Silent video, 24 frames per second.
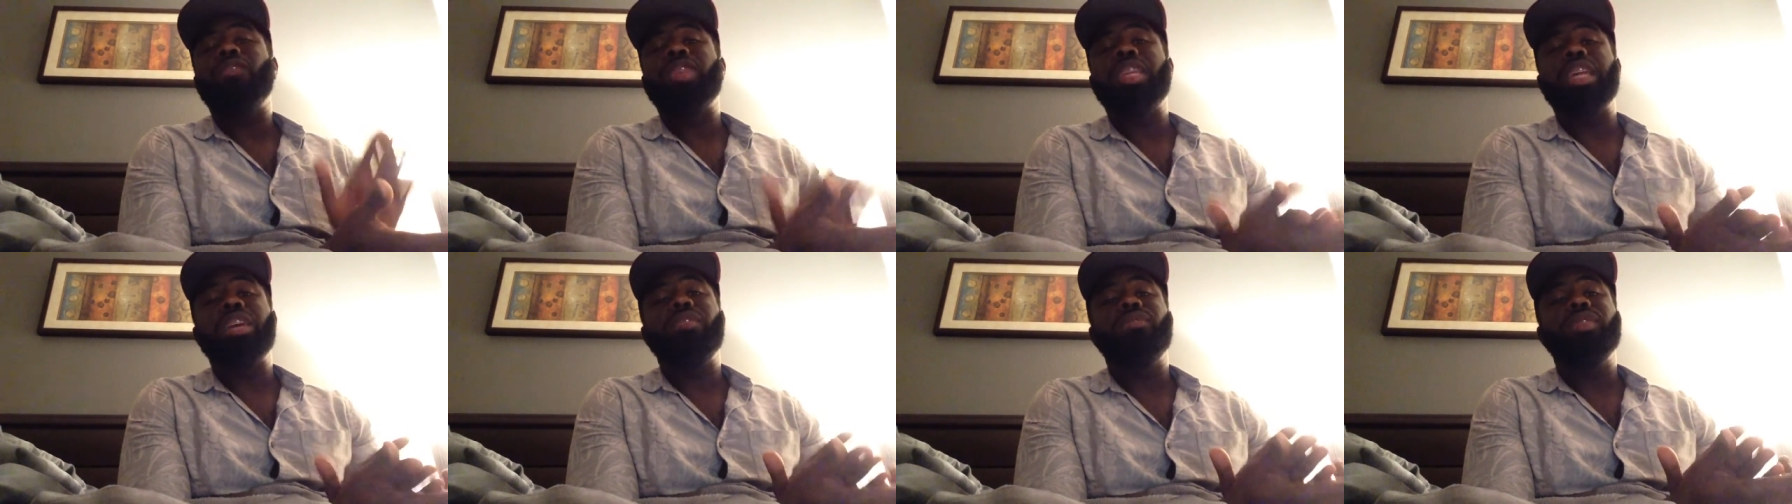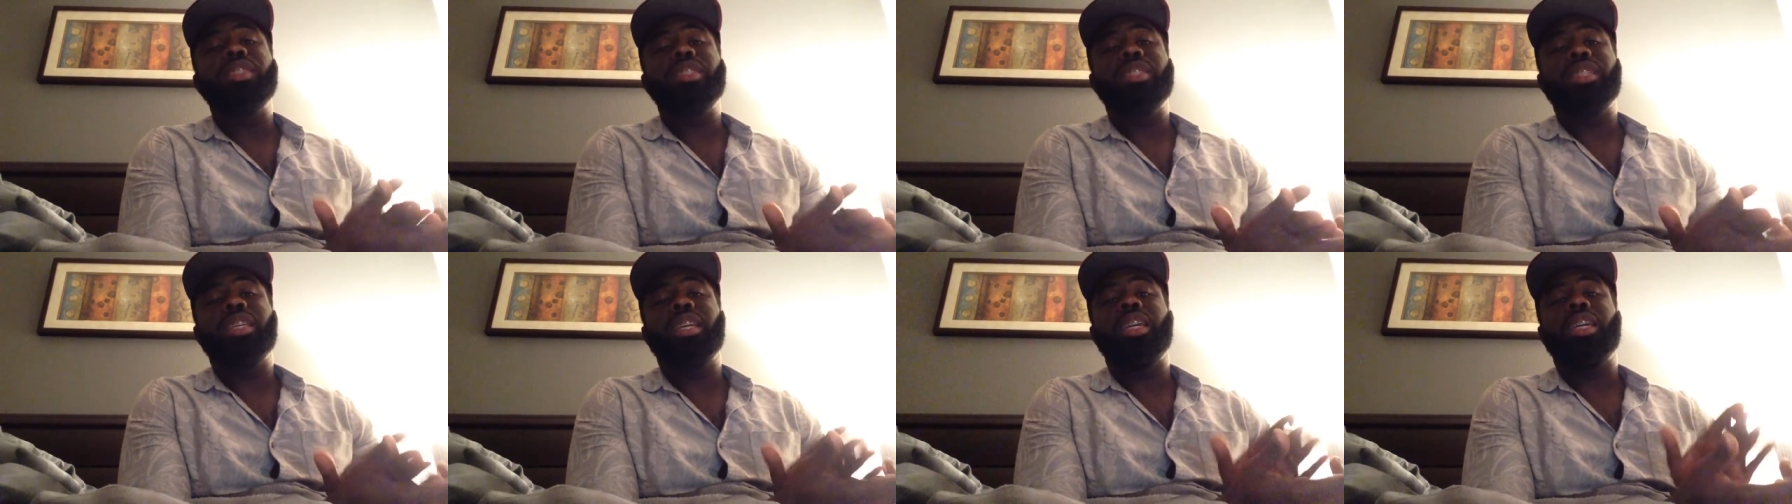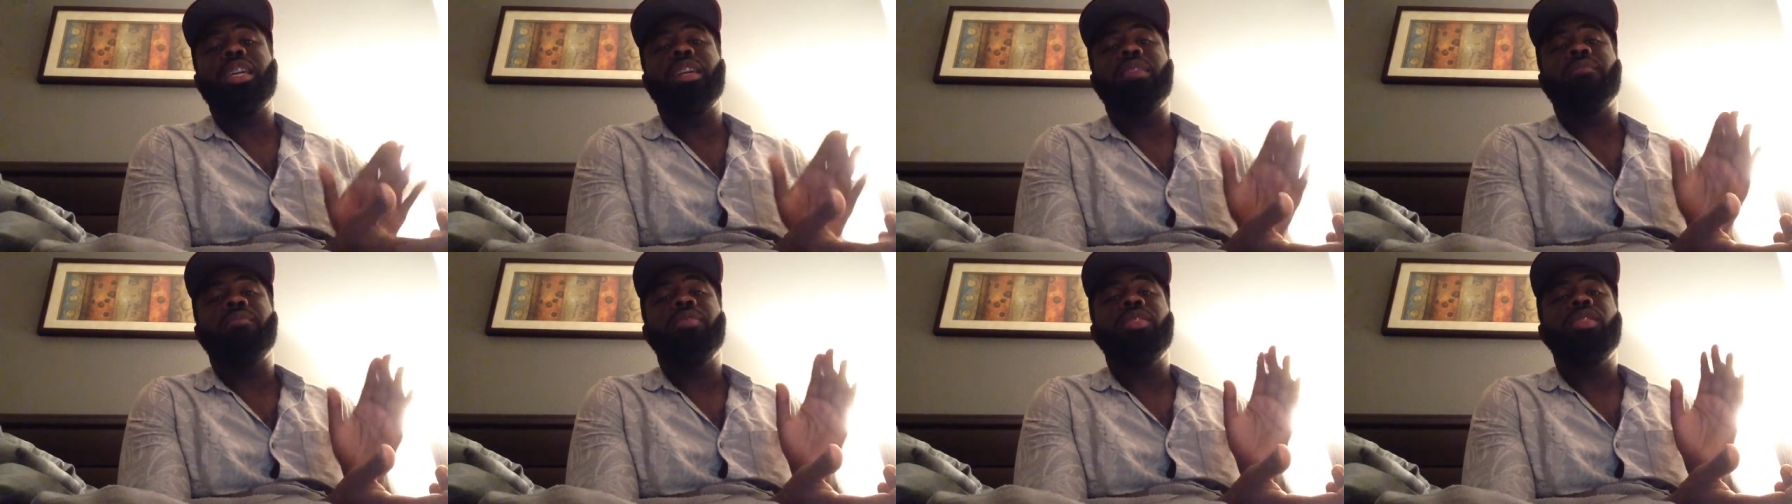never
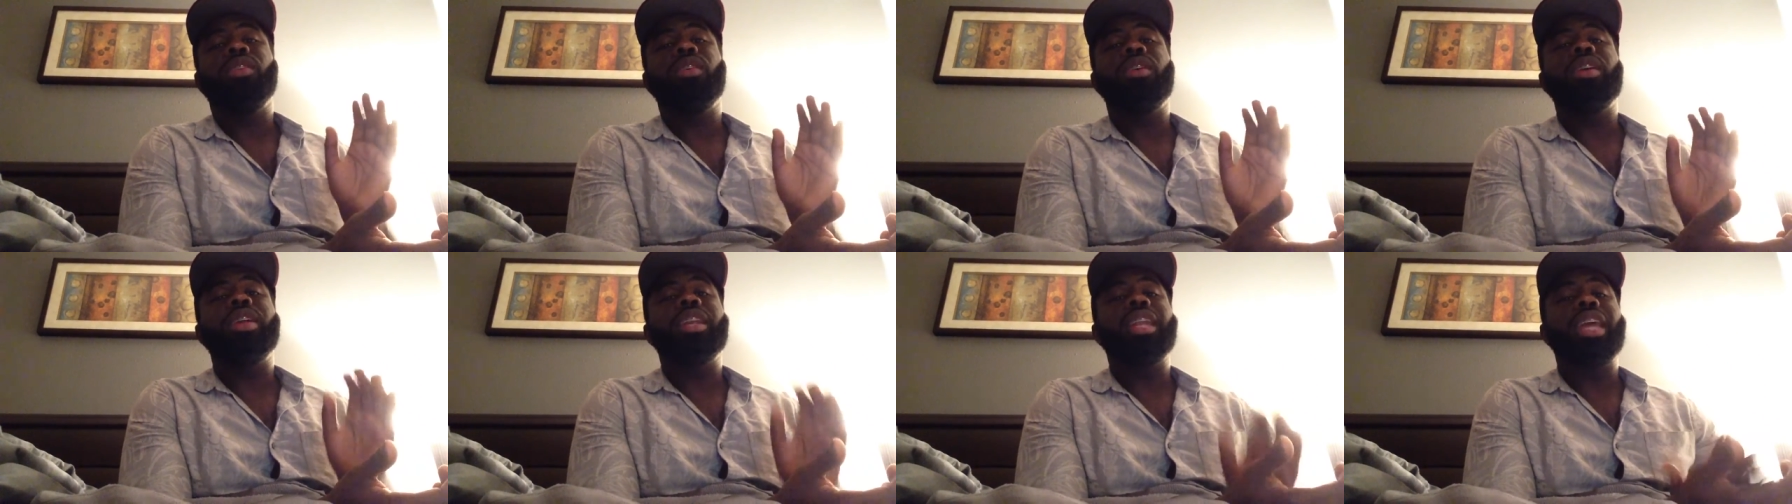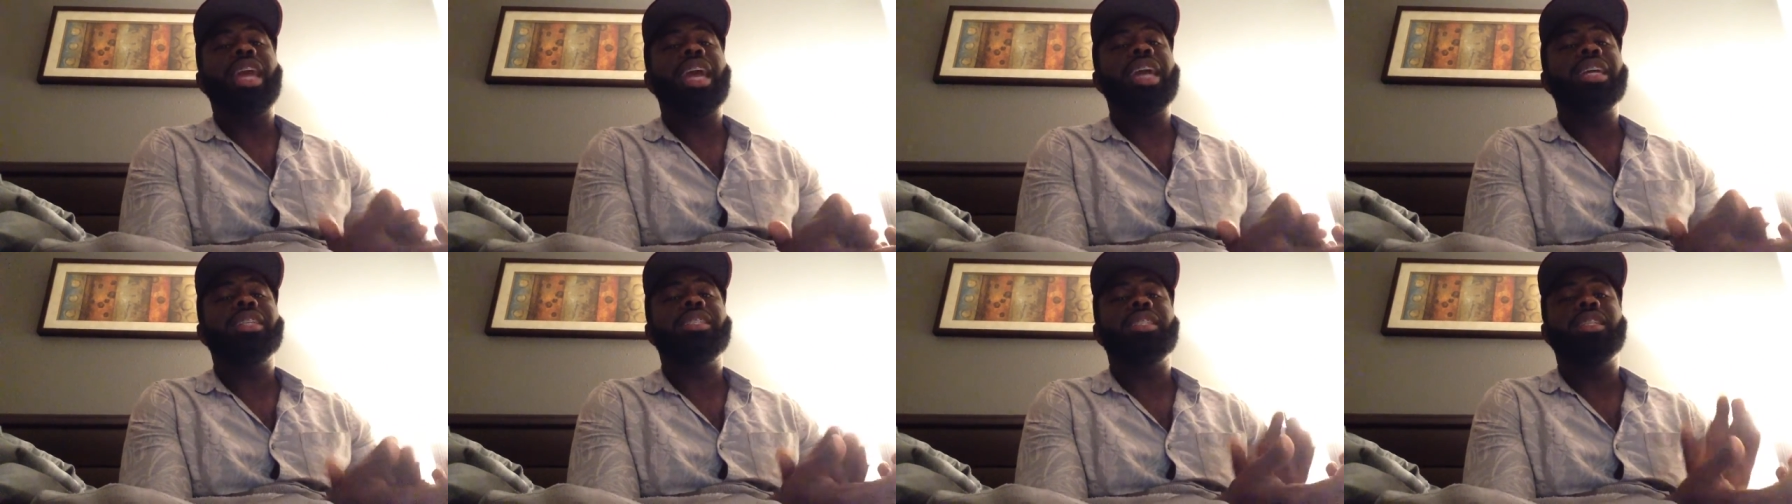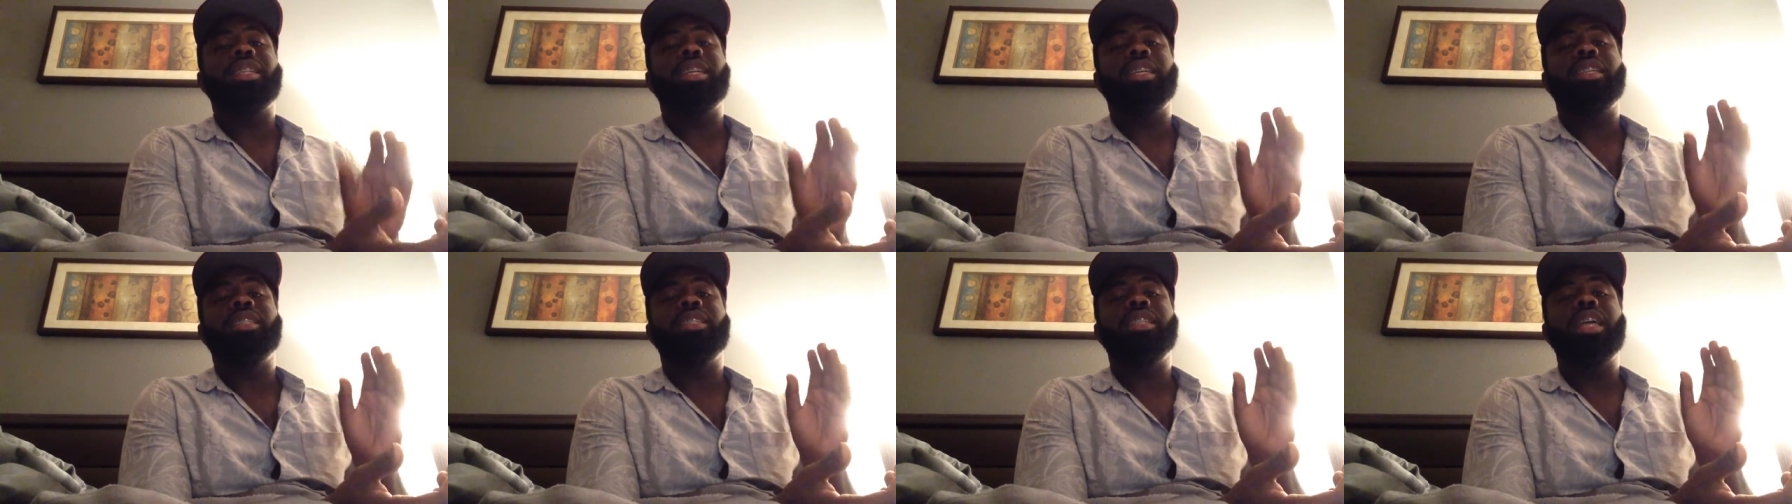seen the
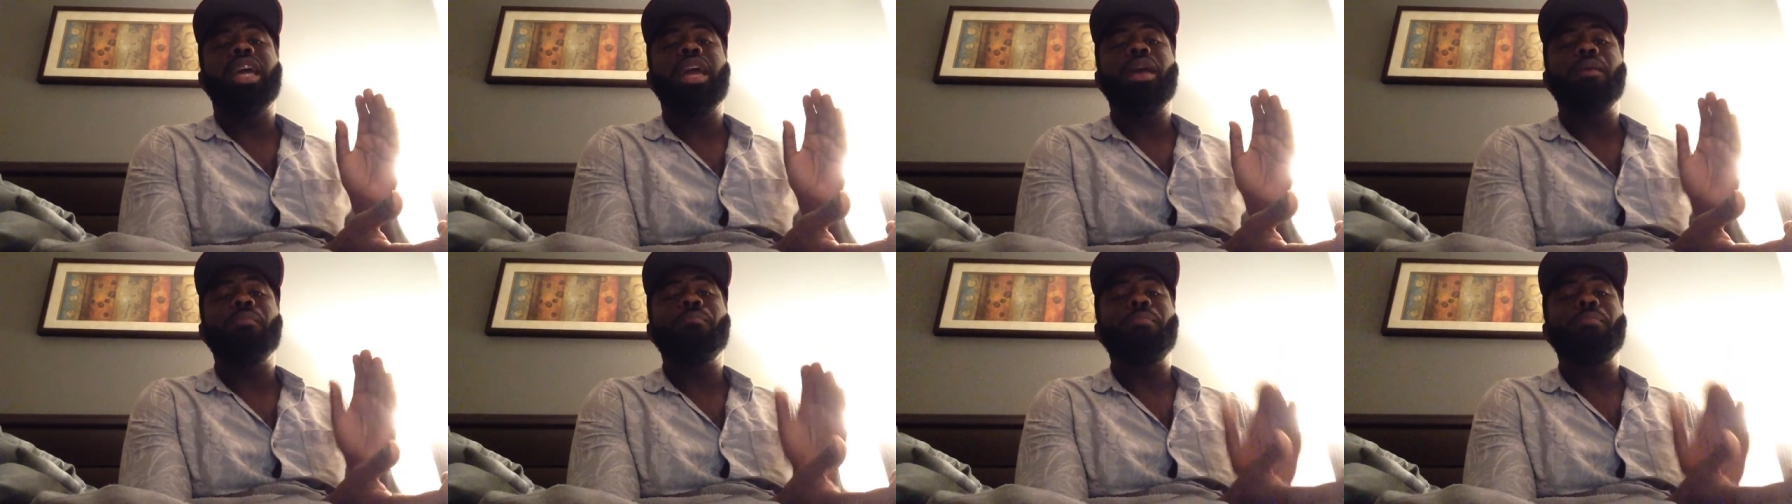Kardashians